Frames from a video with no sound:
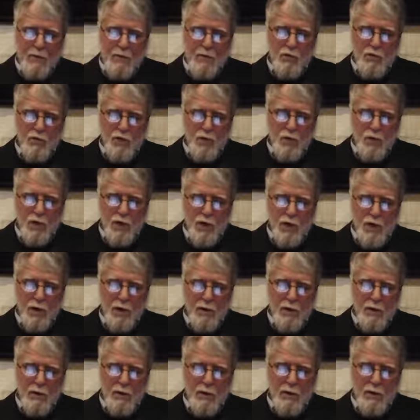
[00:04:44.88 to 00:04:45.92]

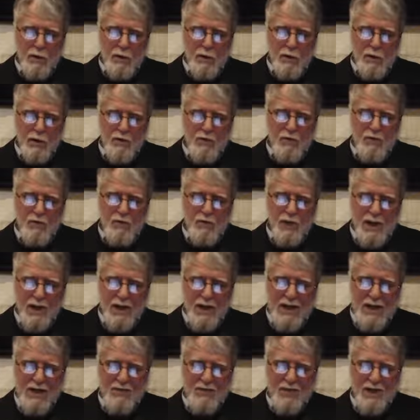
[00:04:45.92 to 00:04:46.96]
Sunnah is
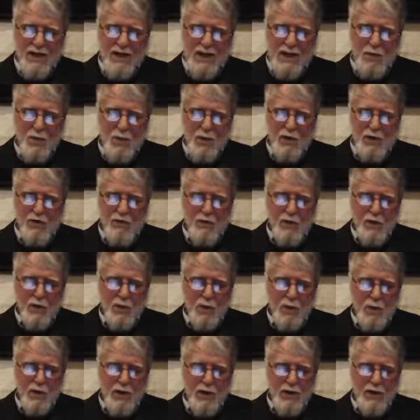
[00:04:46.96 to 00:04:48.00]
effectively what is
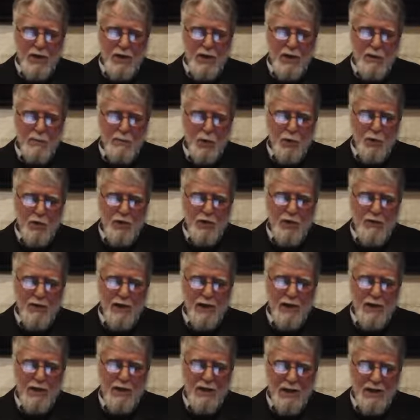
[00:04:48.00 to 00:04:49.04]
recorded in the books of
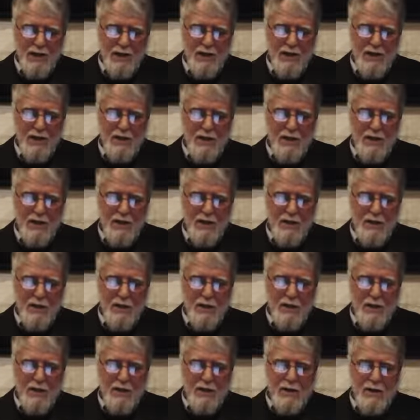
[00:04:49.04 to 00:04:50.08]
Hadith
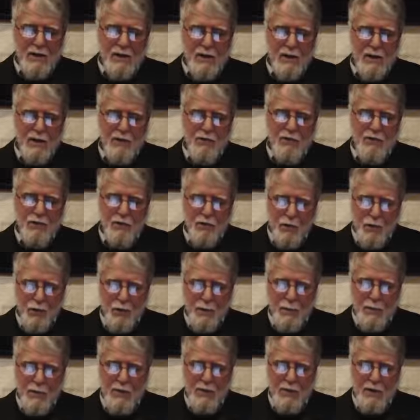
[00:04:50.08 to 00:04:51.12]
that are
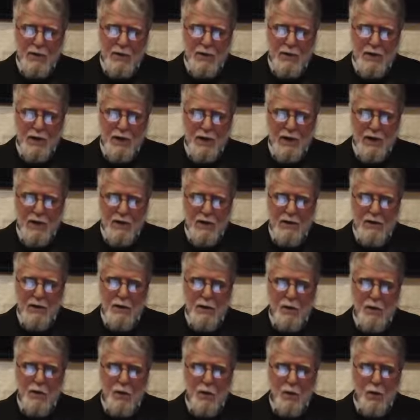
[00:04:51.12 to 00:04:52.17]
assumed to contain
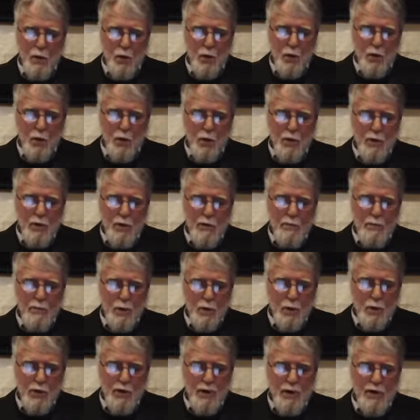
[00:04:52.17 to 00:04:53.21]
all the
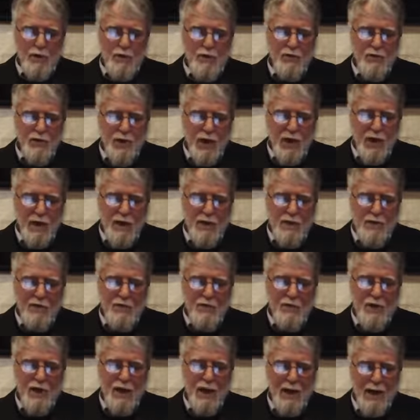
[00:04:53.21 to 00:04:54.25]
reported
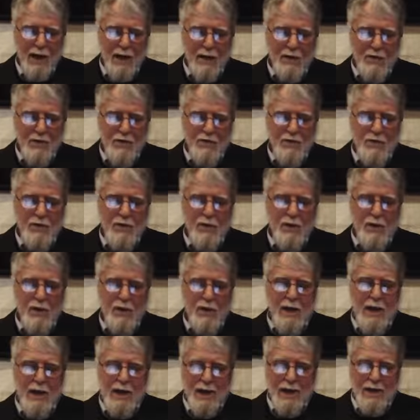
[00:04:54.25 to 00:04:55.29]
sayings, acts,
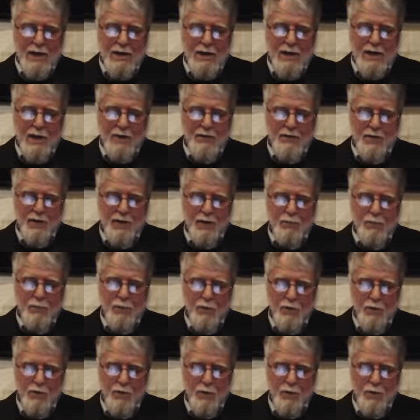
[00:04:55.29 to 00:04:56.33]
and tacit
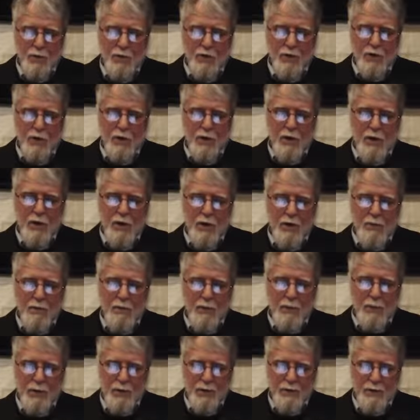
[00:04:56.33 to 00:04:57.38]
approvals of
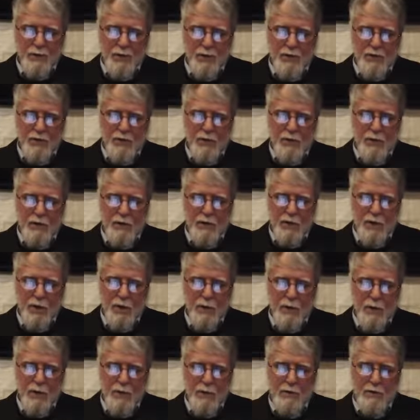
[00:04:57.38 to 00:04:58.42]
the Prophet
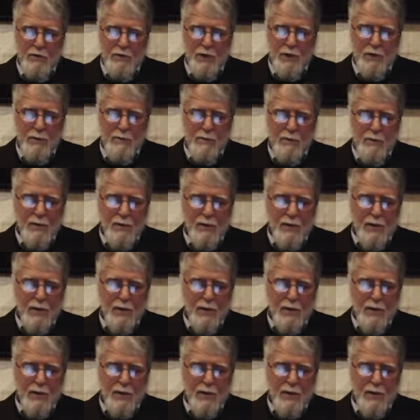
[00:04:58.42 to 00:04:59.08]
Sallallahu Alaihi Wasallam,